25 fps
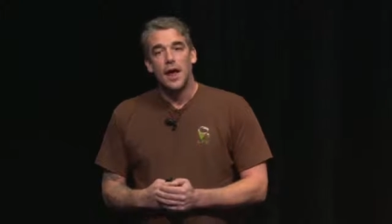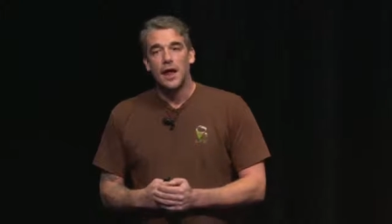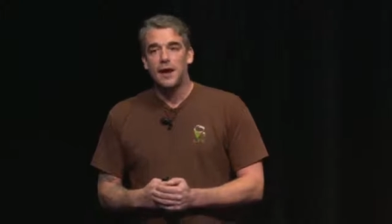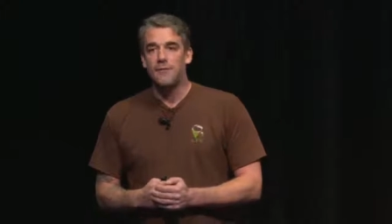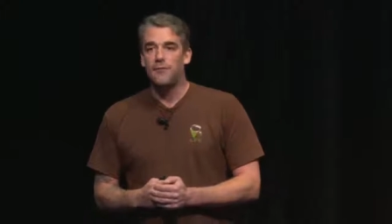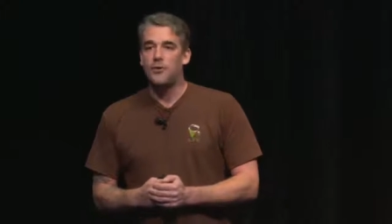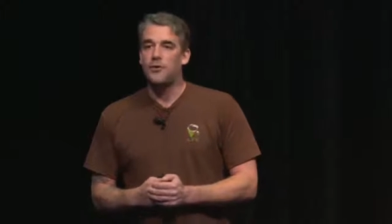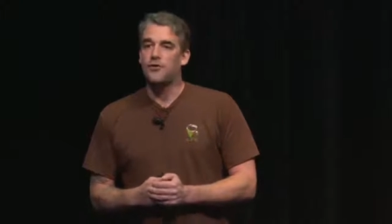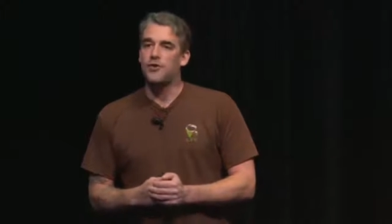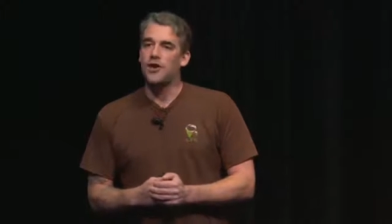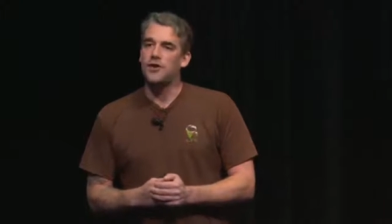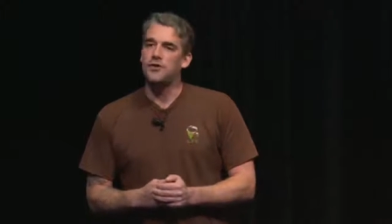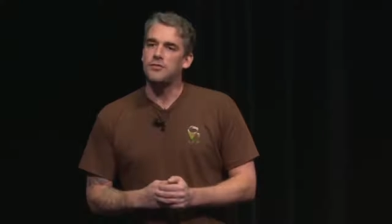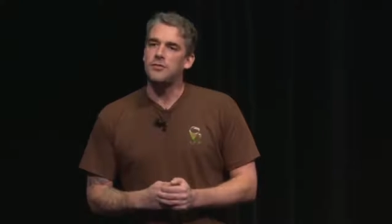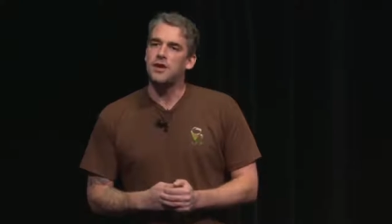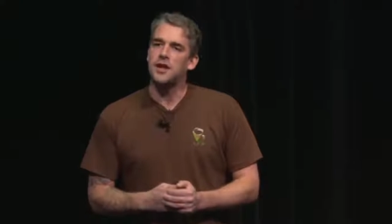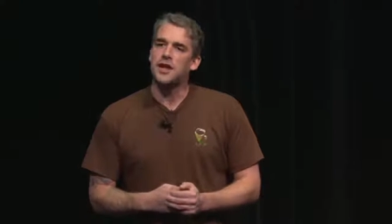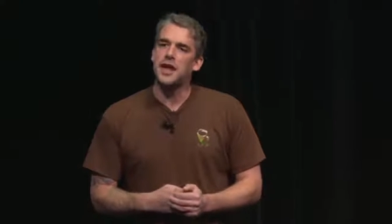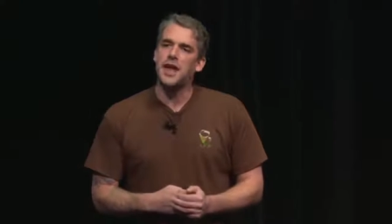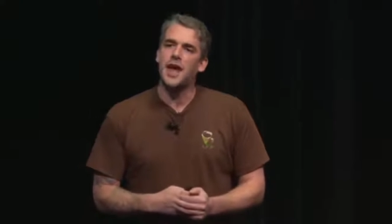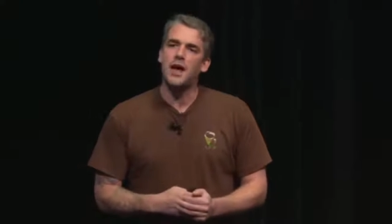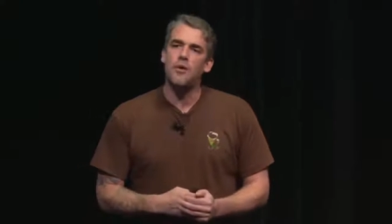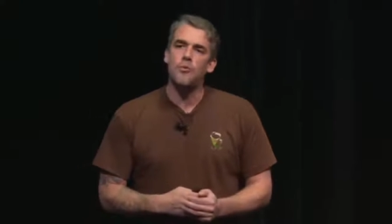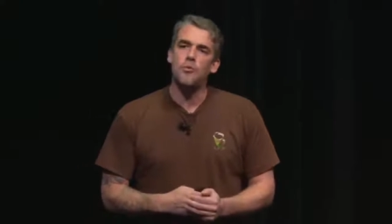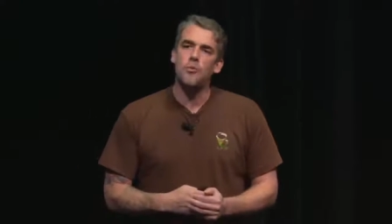And if you said to an
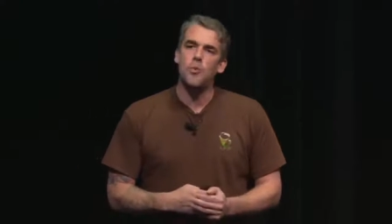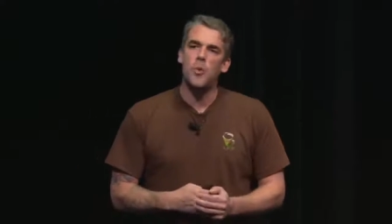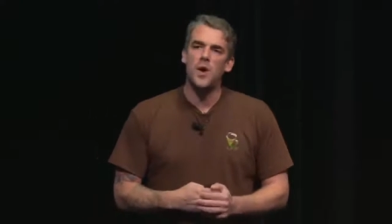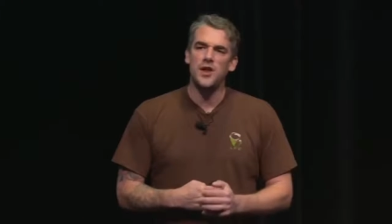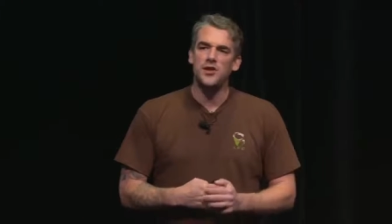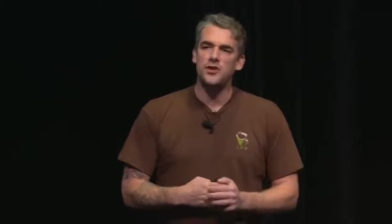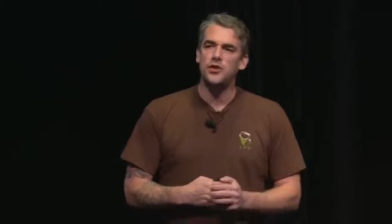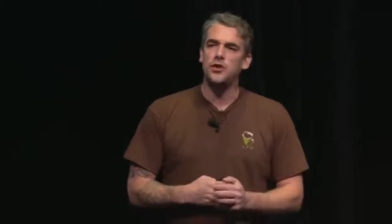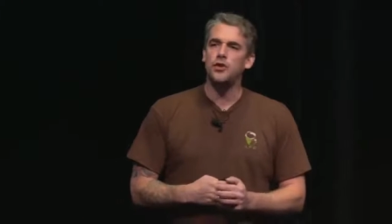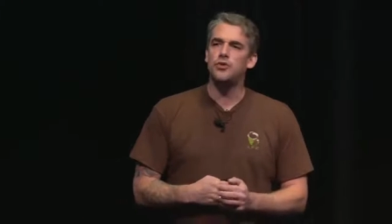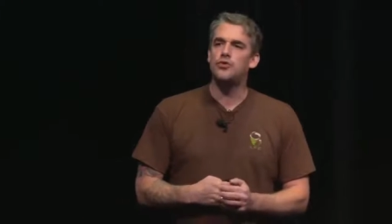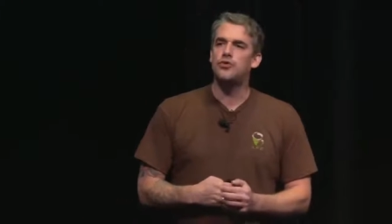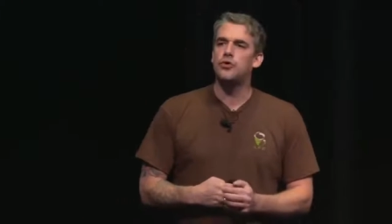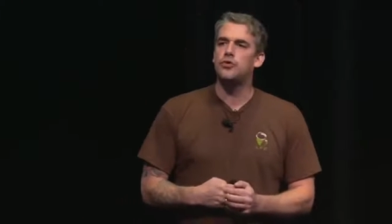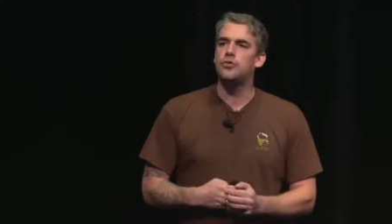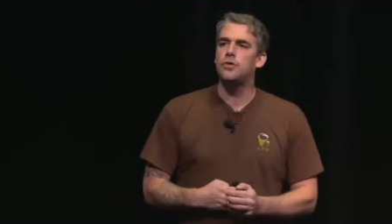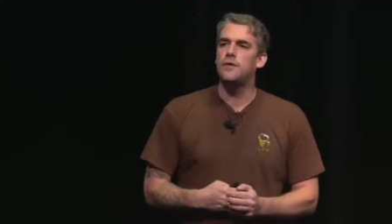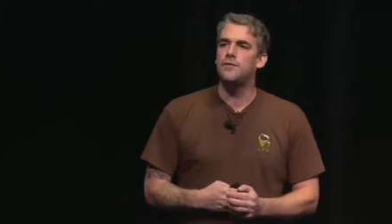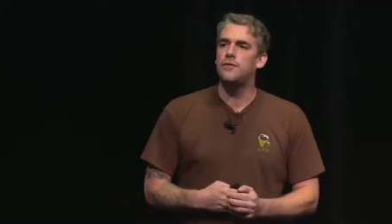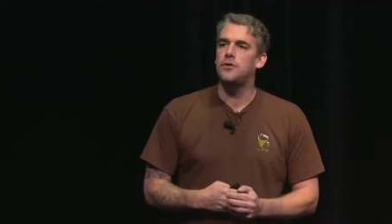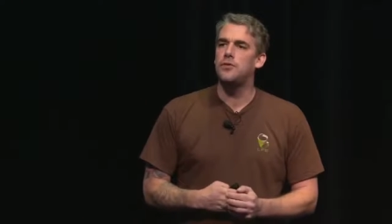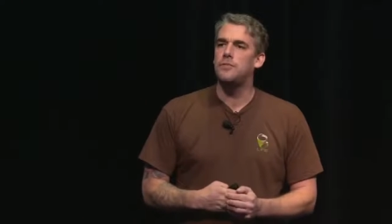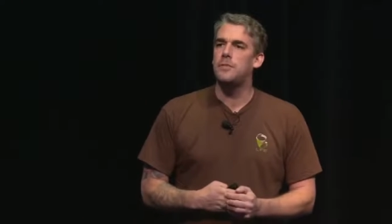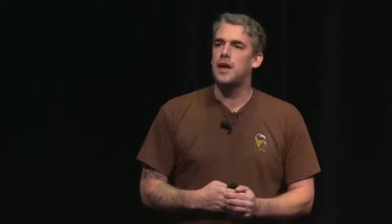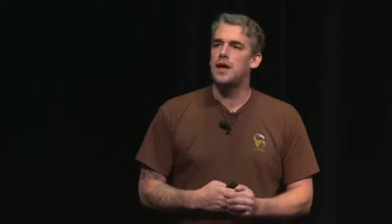accountant, What do you
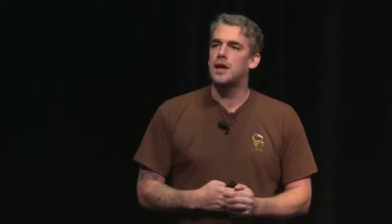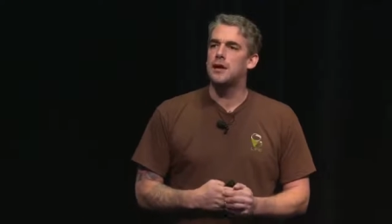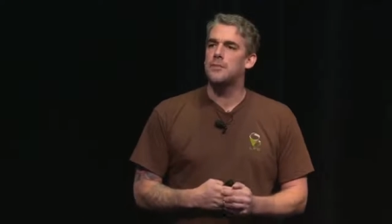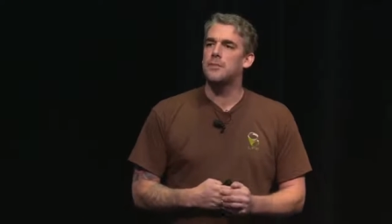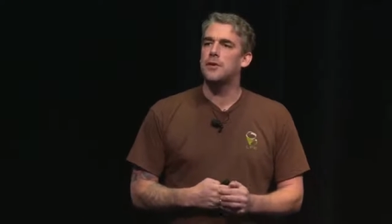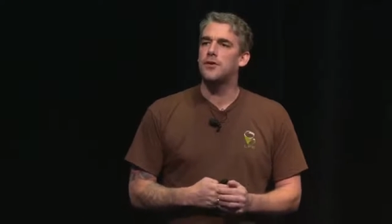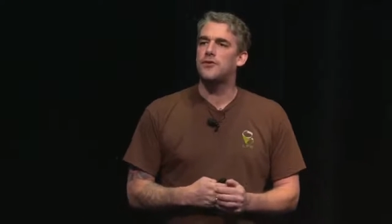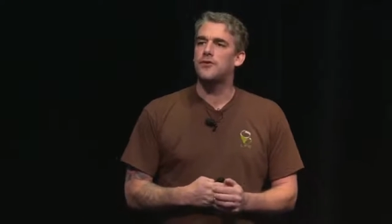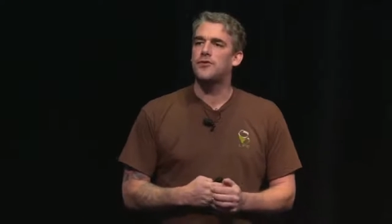do if you make a